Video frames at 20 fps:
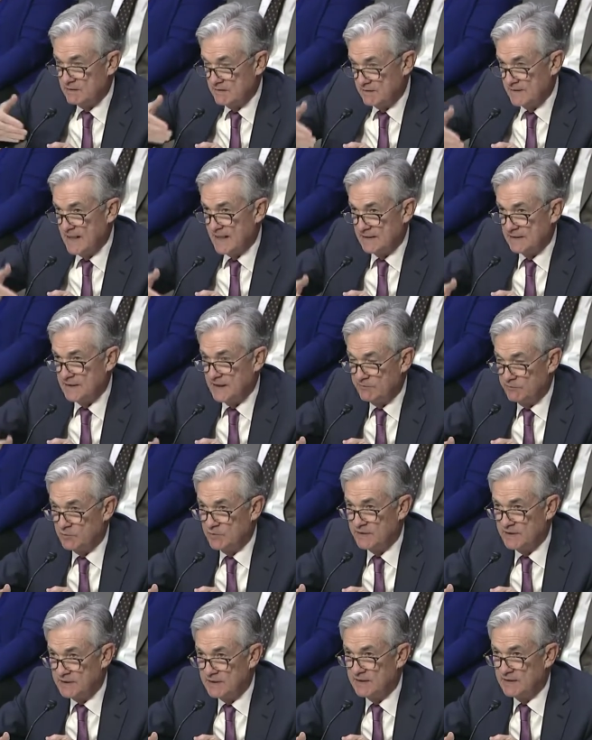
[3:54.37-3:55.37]
that
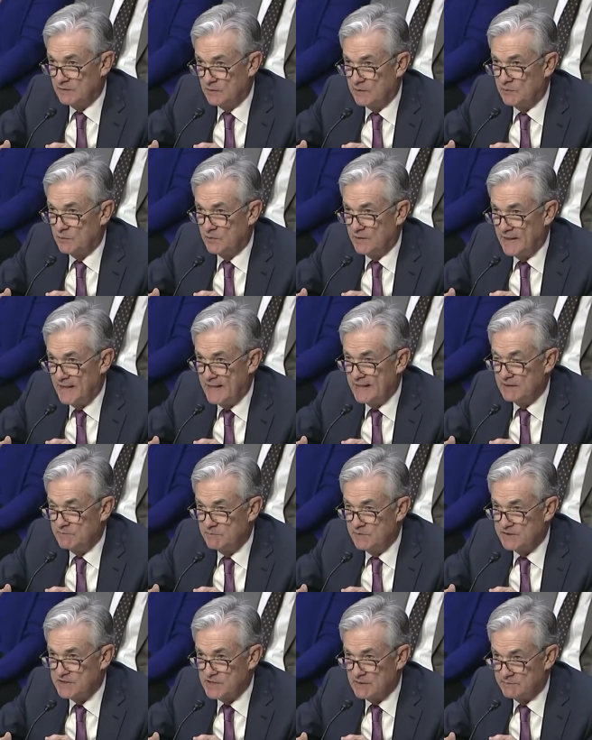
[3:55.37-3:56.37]
level that we are at in
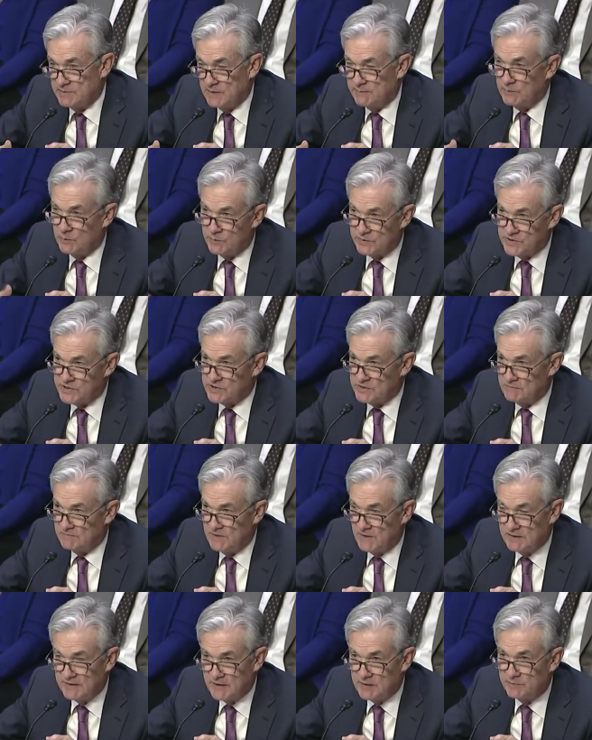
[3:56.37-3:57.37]
mid-September, which is
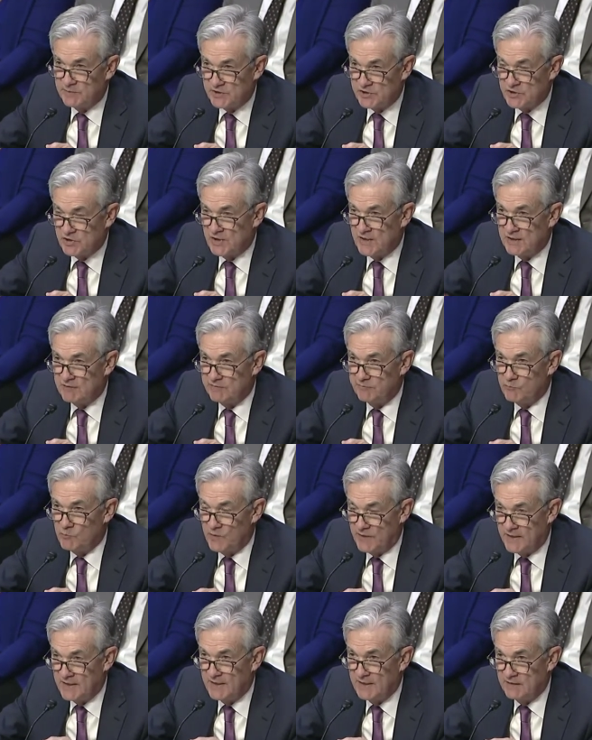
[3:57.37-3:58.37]
a little bit shy of
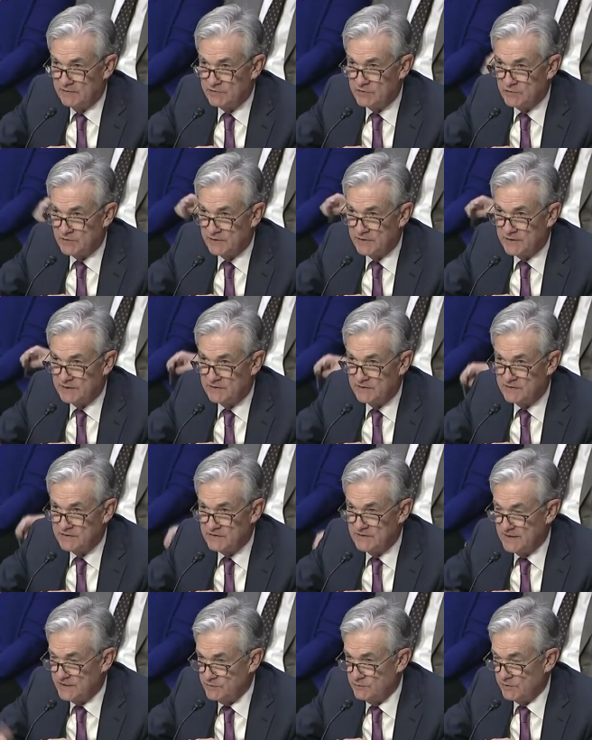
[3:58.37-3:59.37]
one and a half trillion.
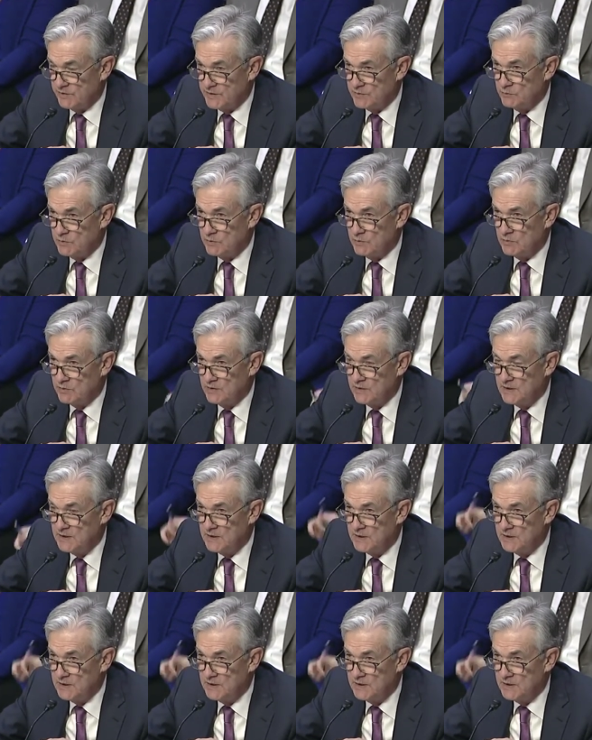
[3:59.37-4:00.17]
So that's really what we're